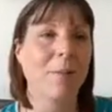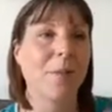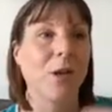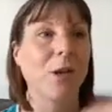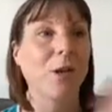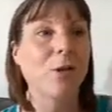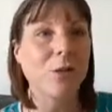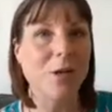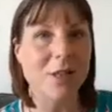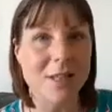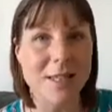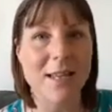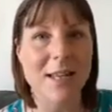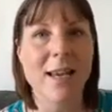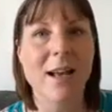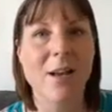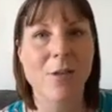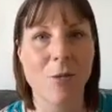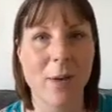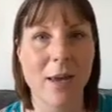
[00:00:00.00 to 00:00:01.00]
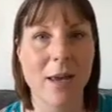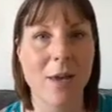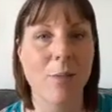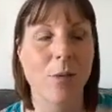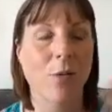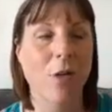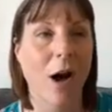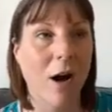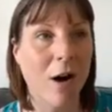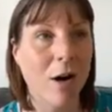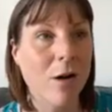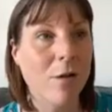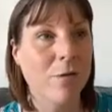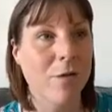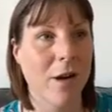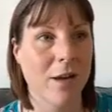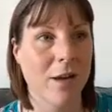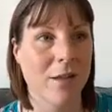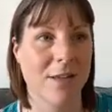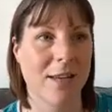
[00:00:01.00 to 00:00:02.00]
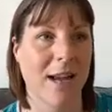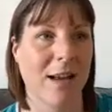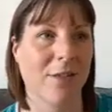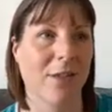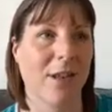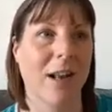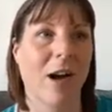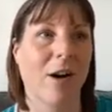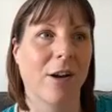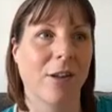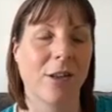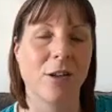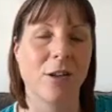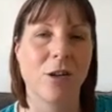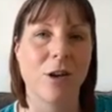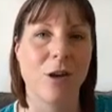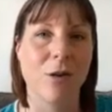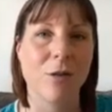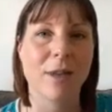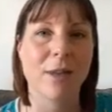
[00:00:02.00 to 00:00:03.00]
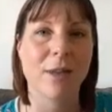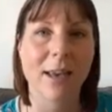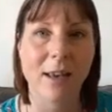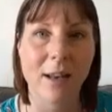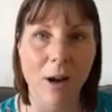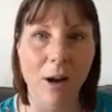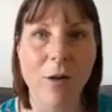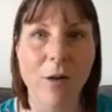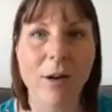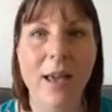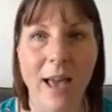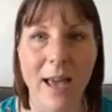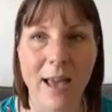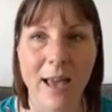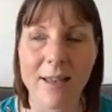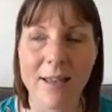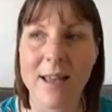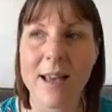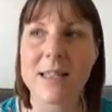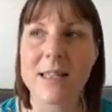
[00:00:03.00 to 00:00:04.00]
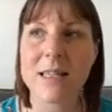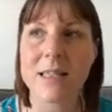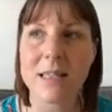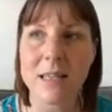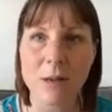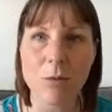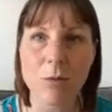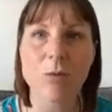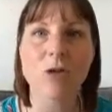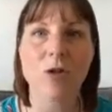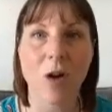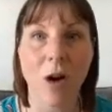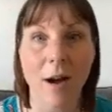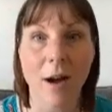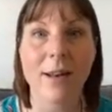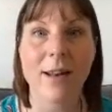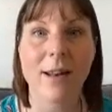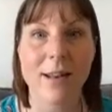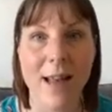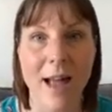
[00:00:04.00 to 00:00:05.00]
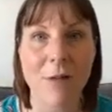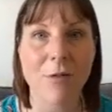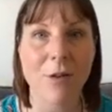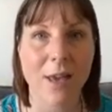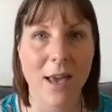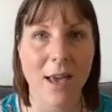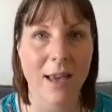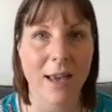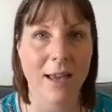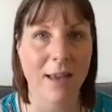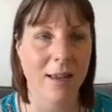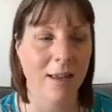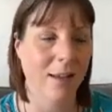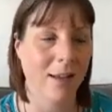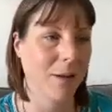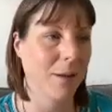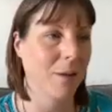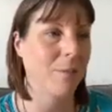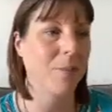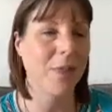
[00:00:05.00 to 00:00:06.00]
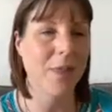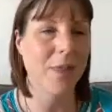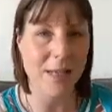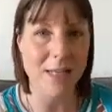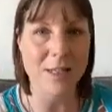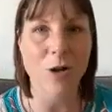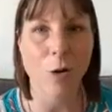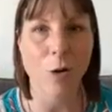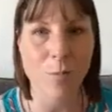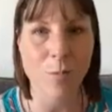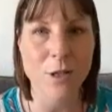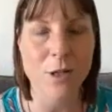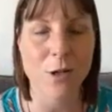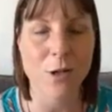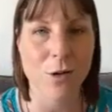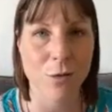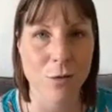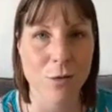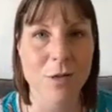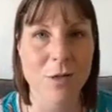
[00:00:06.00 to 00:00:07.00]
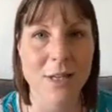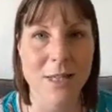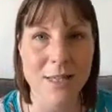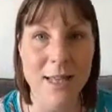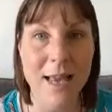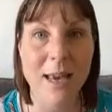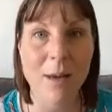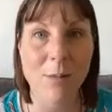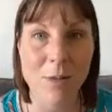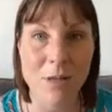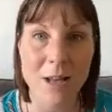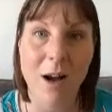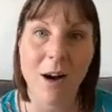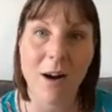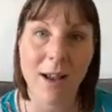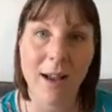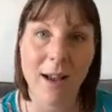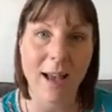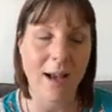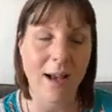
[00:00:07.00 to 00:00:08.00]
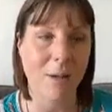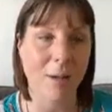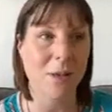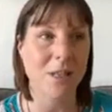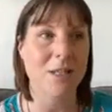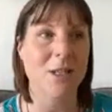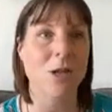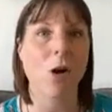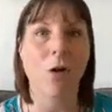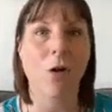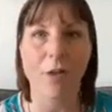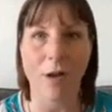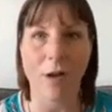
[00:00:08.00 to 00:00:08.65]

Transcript: that you can see other people that are further down the line than you thinking, oh, okay, they're still trying to navigate these obstacles the same as I am. It's not